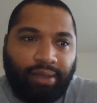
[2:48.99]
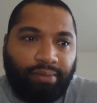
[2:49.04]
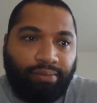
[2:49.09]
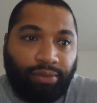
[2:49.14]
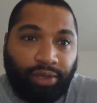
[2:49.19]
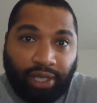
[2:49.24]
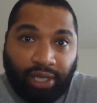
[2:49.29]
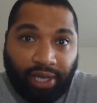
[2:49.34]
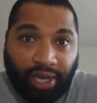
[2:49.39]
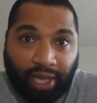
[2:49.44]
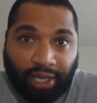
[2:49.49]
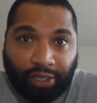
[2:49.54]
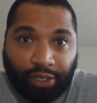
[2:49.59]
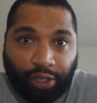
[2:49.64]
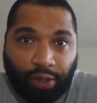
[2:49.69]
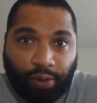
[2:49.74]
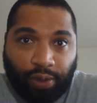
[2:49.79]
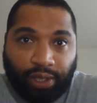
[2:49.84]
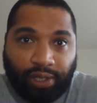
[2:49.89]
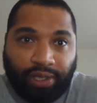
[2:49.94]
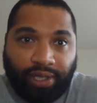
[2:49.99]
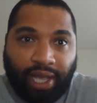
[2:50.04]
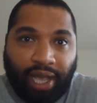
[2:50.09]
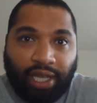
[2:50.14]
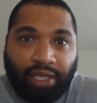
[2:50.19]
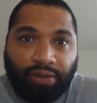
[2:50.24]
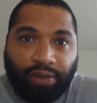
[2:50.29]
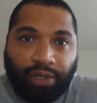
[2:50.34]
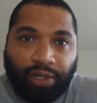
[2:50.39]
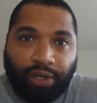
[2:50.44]
did not show his
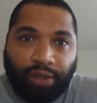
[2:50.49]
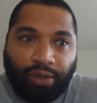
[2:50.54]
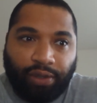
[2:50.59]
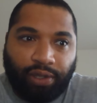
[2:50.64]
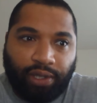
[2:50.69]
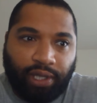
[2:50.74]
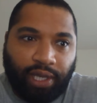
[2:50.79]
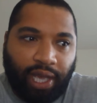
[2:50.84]
tax returns,